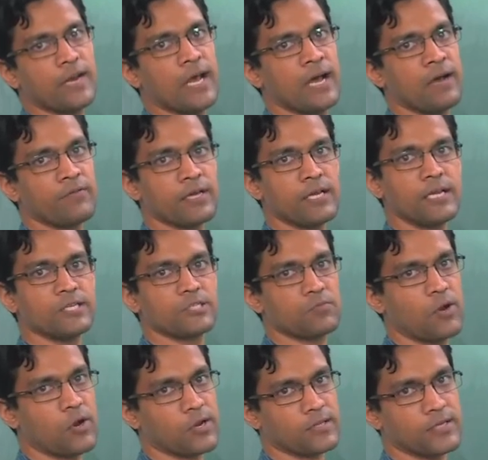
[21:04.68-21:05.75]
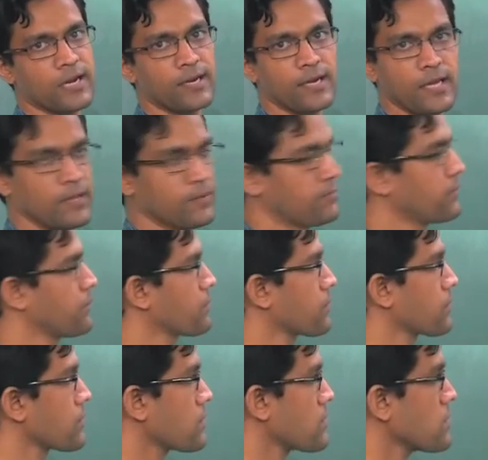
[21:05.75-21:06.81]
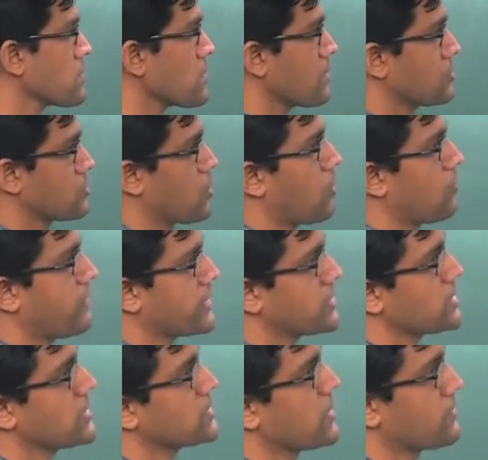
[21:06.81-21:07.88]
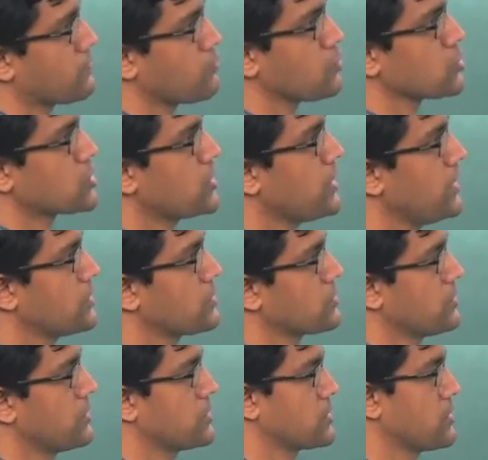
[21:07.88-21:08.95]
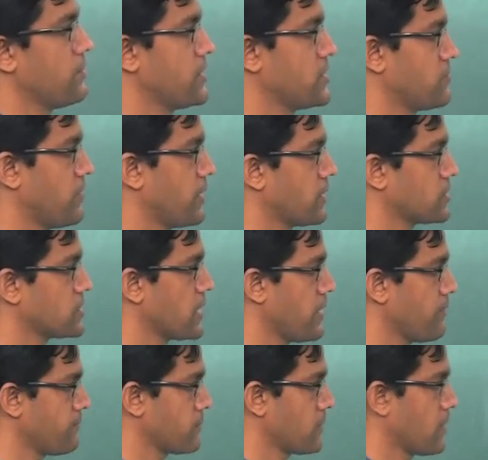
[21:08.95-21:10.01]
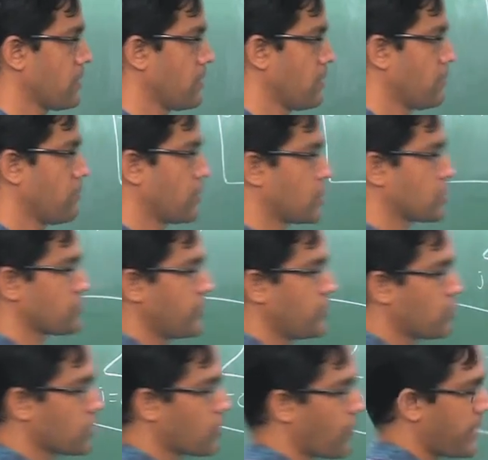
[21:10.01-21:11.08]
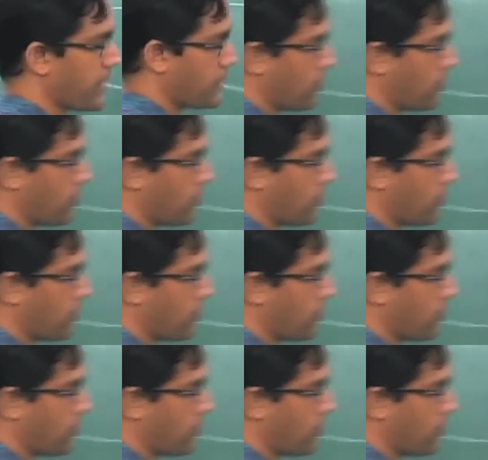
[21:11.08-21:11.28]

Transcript: have degree smaller than d. So all we can say is at most d is the best we can say, because we do not quite